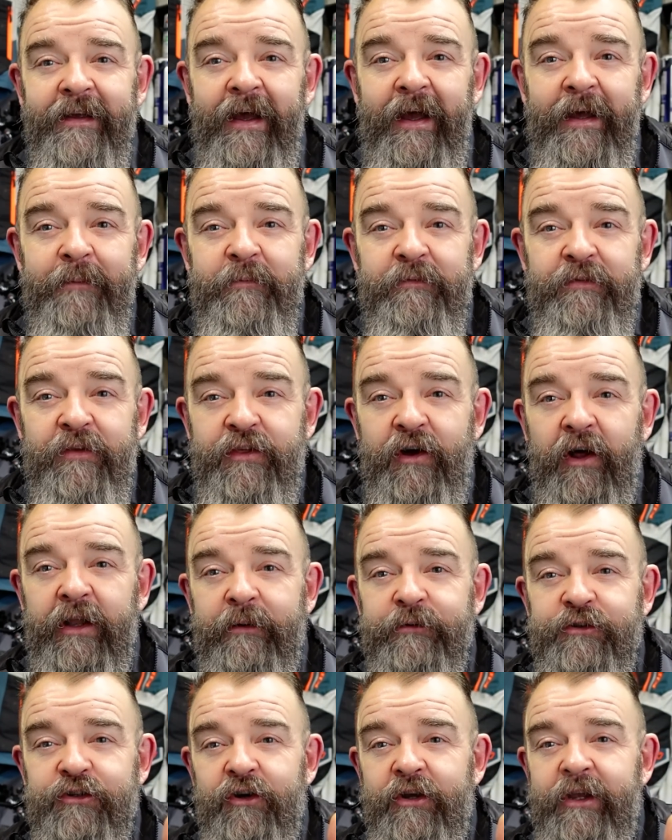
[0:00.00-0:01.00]
if you thought
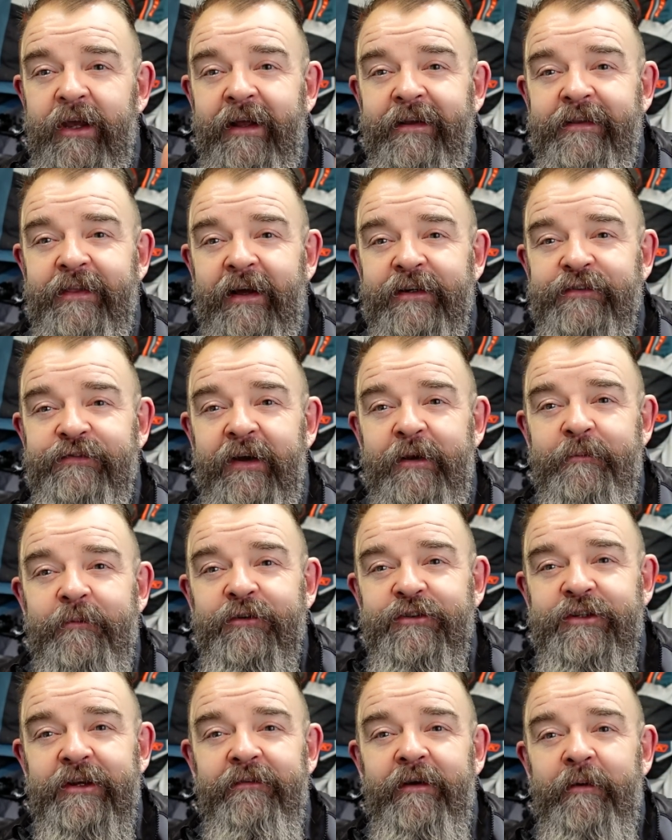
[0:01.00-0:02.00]
that was okay, thanks very
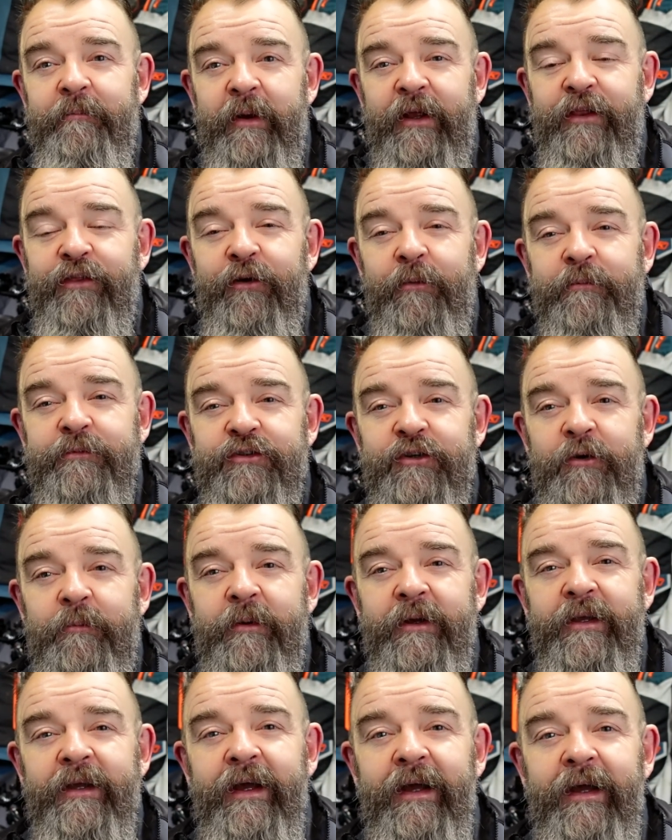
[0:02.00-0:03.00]
much. Give it a big thumbs up.
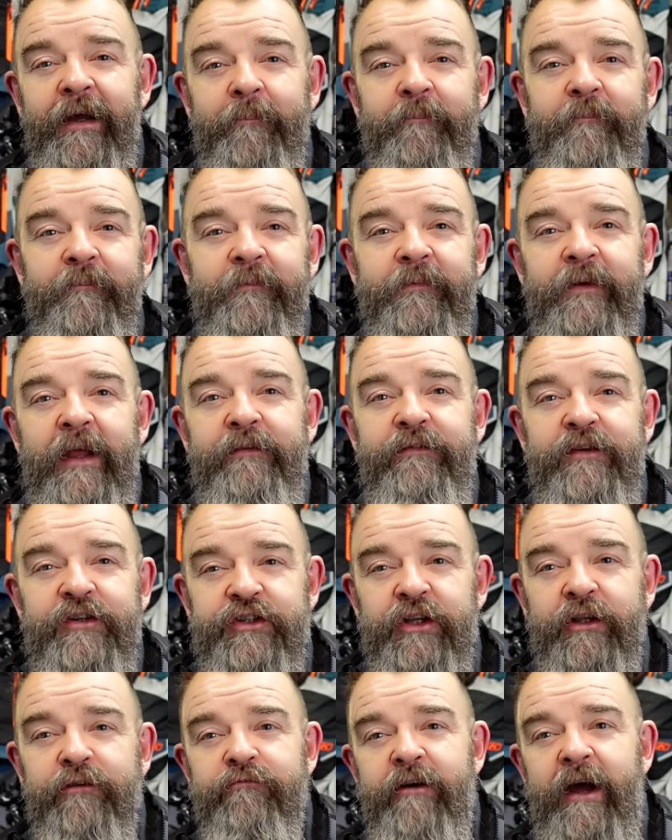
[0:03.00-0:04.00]
If you're
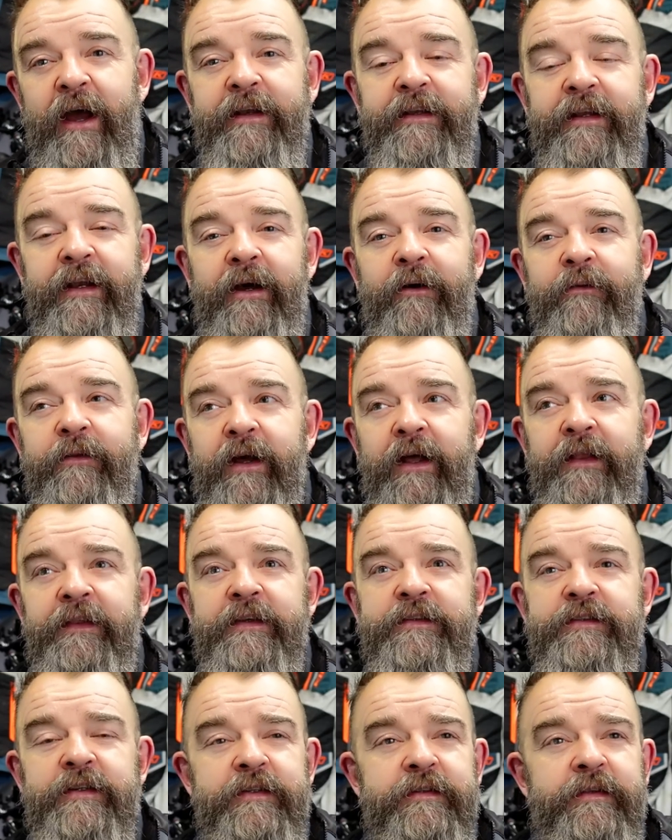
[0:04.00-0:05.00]
still riding out there,
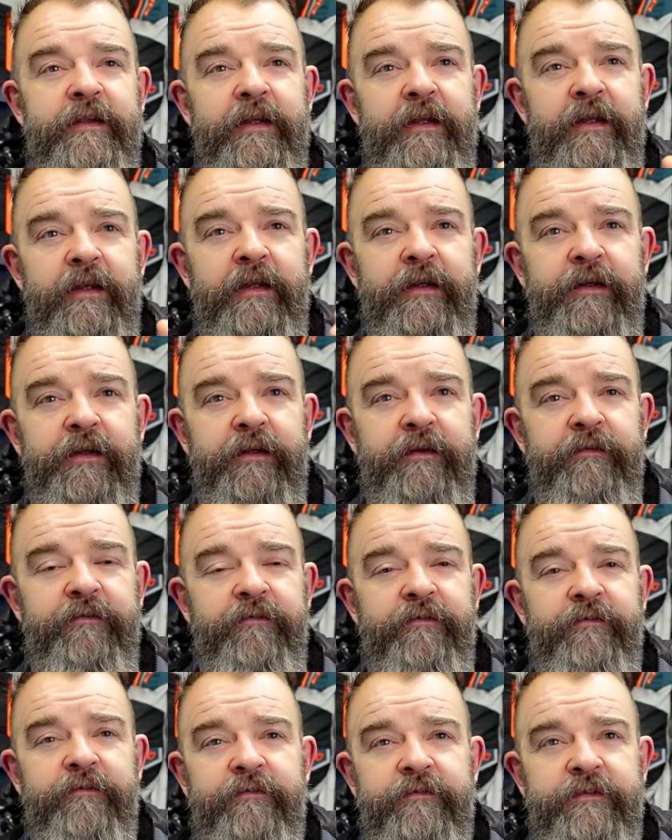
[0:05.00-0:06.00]
this is the
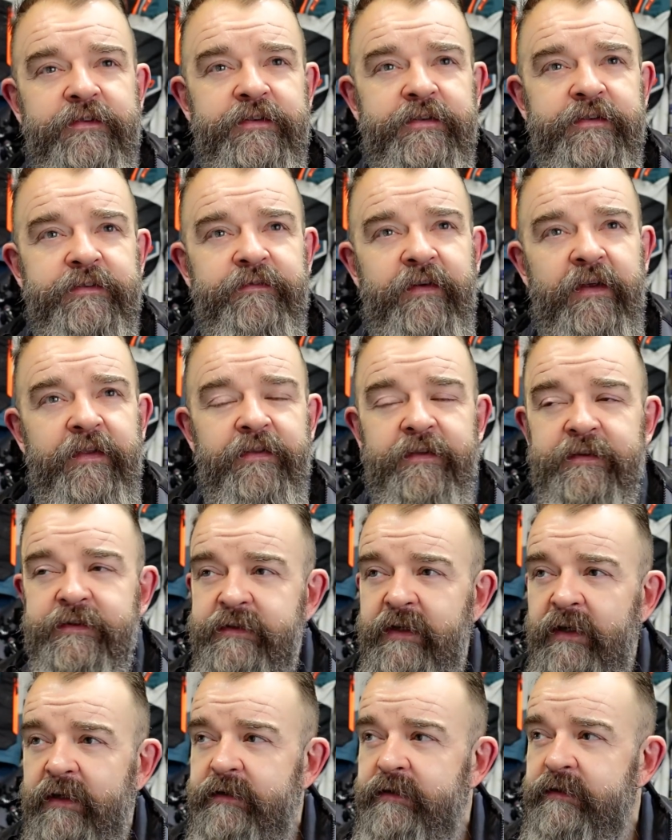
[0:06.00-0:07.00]

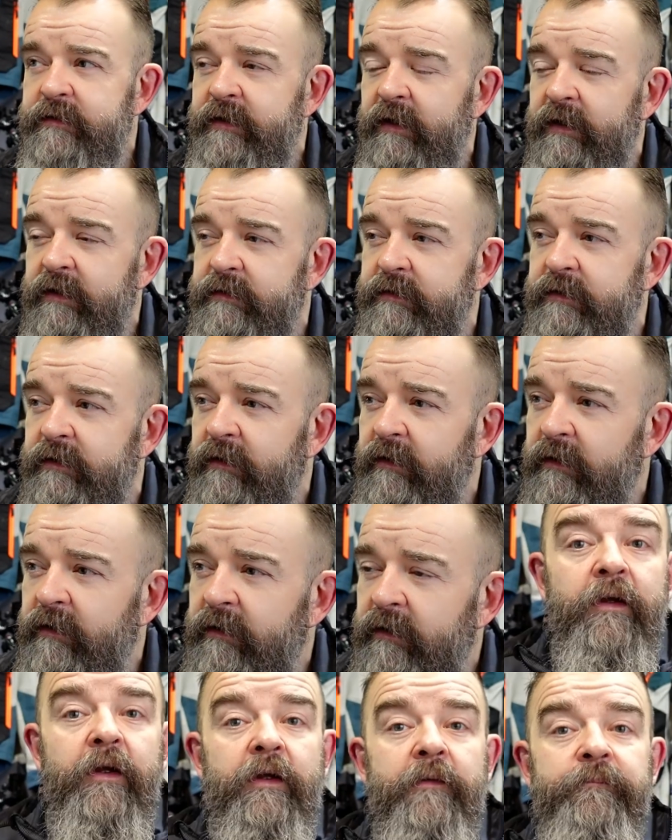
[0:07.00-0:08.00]
6th.
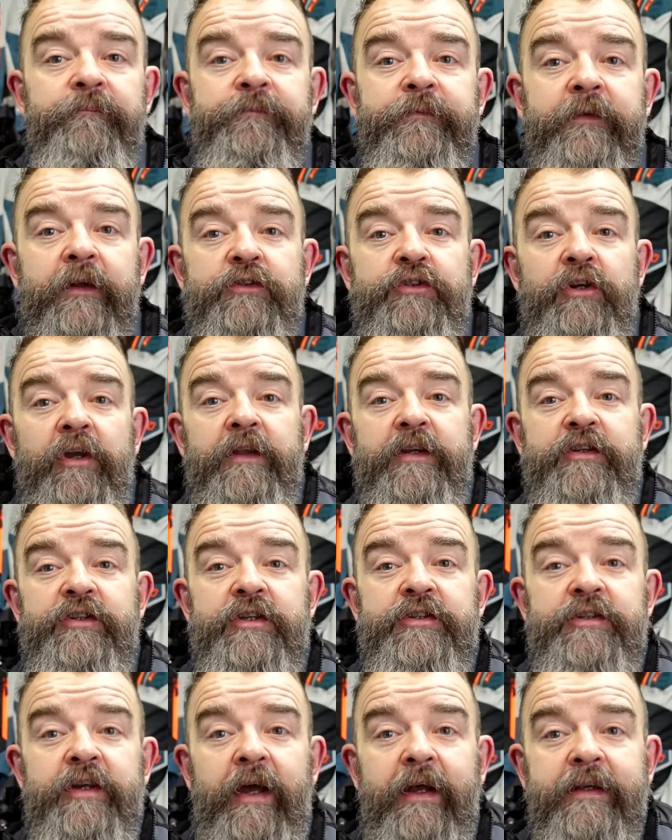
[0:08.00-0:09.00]
So yeah, this
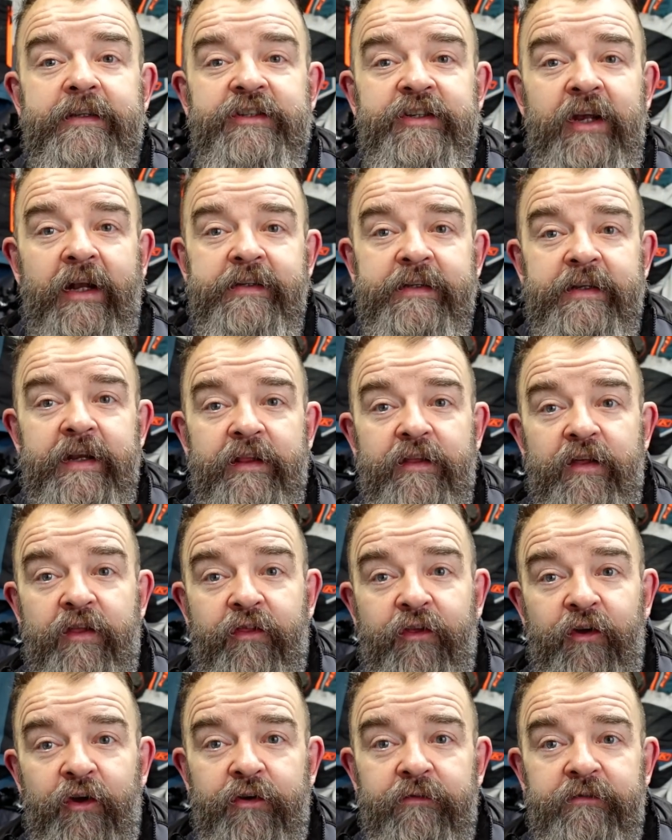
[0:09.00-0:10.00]
is Saturday the
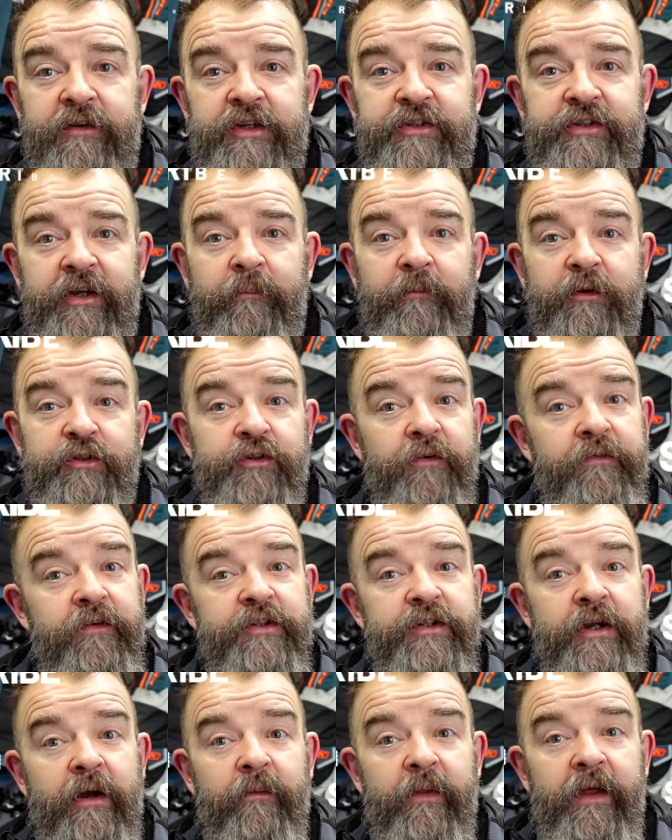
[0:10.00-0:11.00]
3rd of December. So if
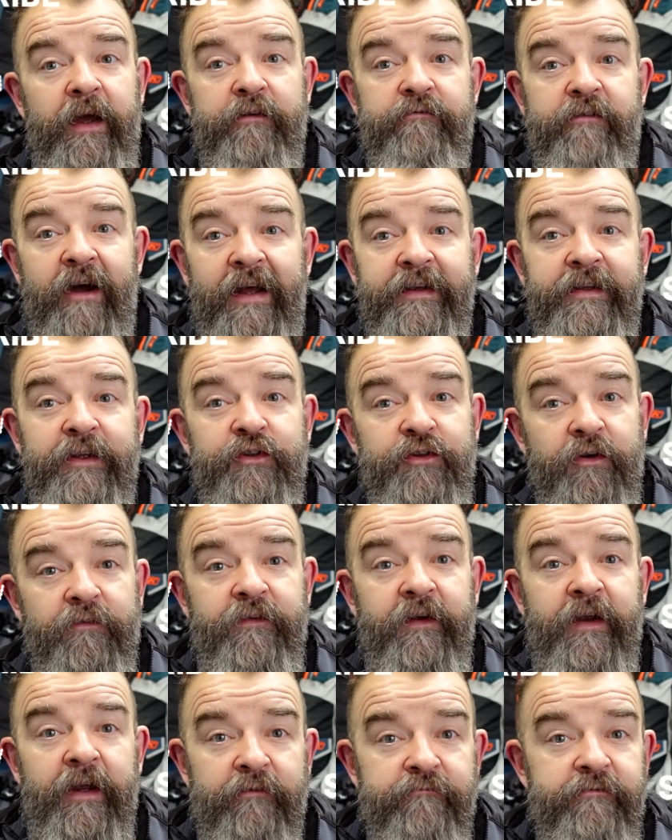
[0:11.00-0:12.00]
you're out there riding, don't
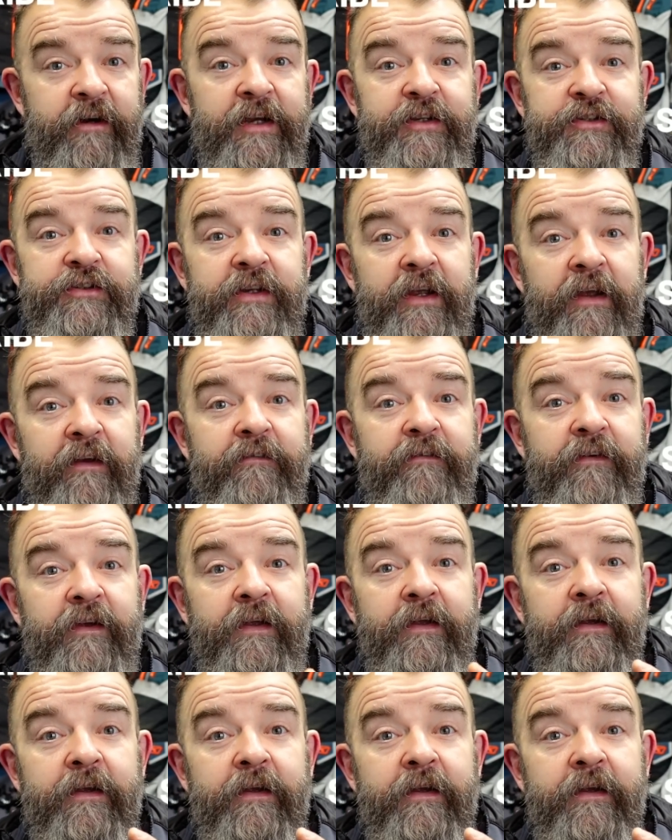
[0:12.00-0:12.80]
forget ride safe.